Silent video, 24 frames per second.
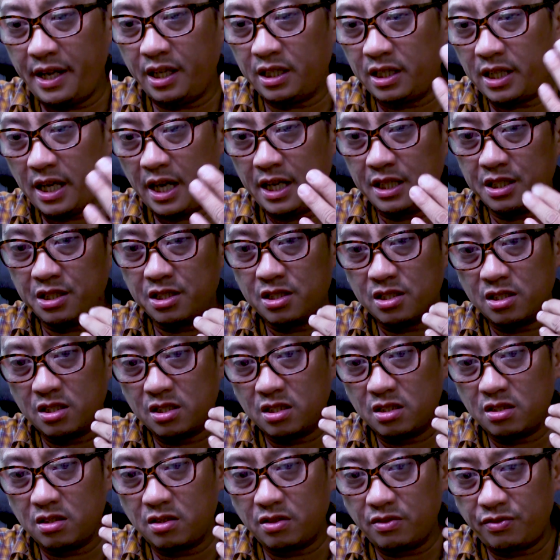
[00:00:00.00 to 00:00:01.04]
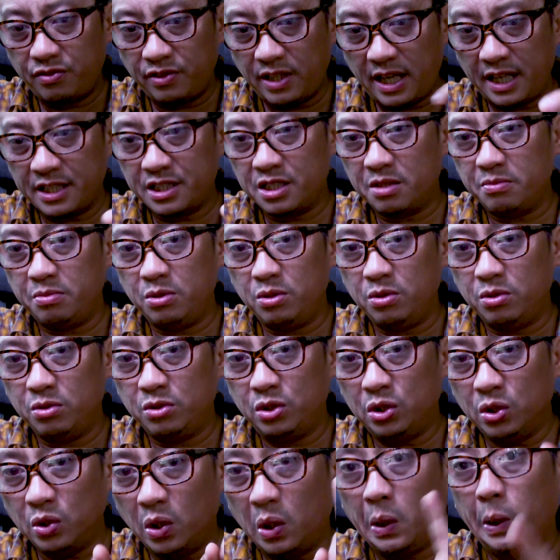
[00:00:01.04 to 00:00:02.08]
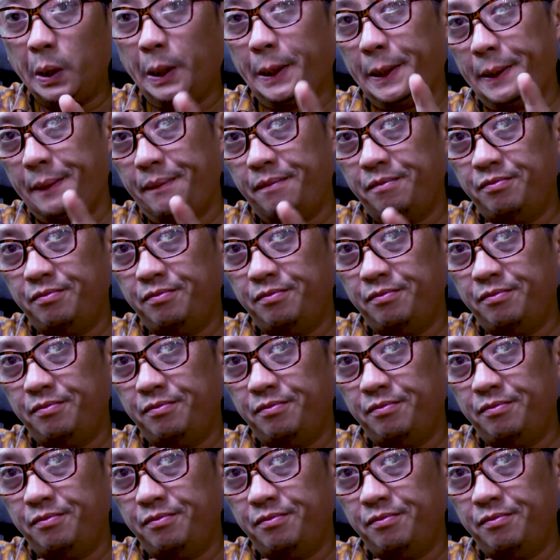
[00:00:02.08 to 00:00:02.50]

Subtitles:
attach Flashaboo to a hook.